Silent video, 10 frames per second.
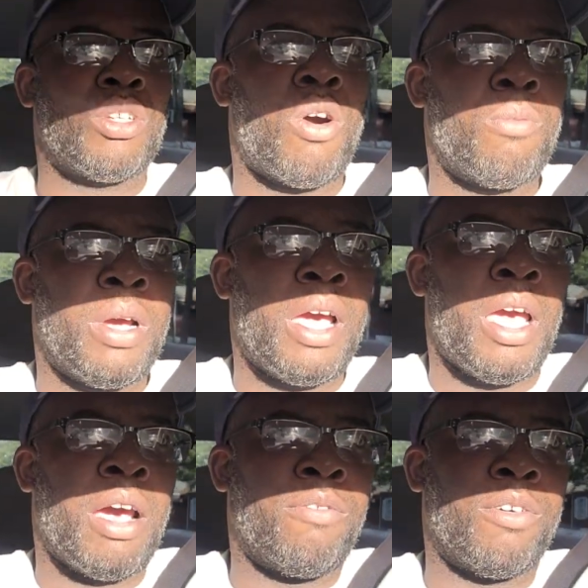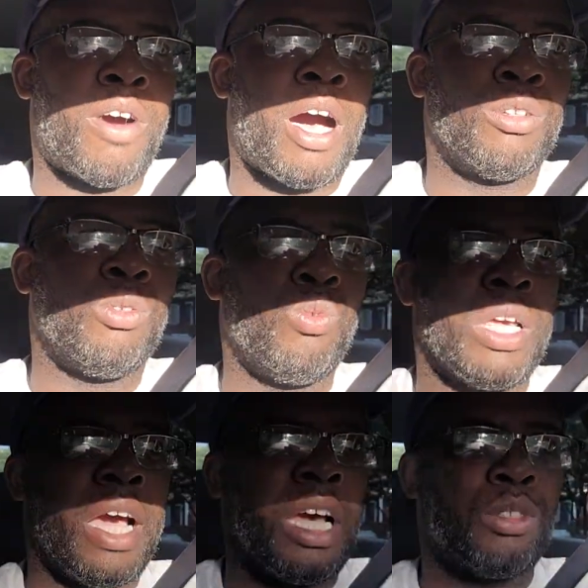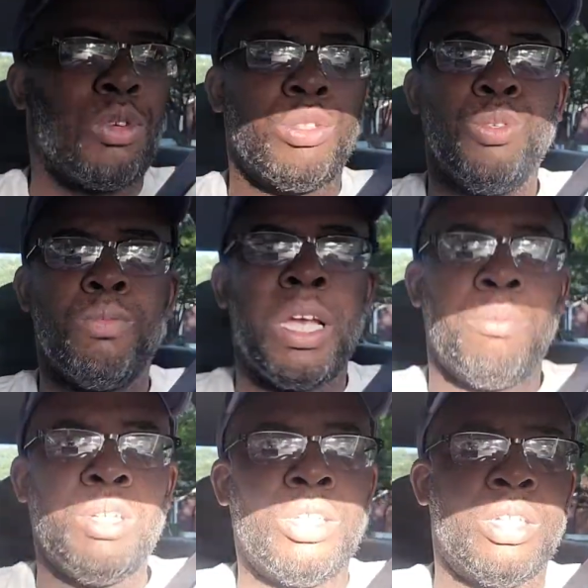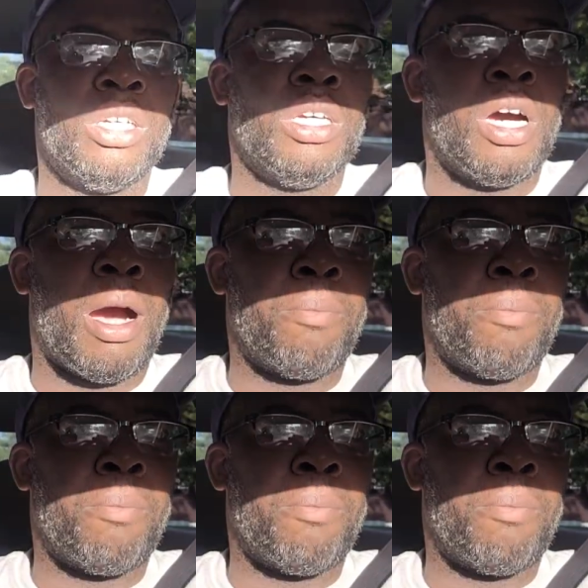on behalf of all of you guys, whether you may be a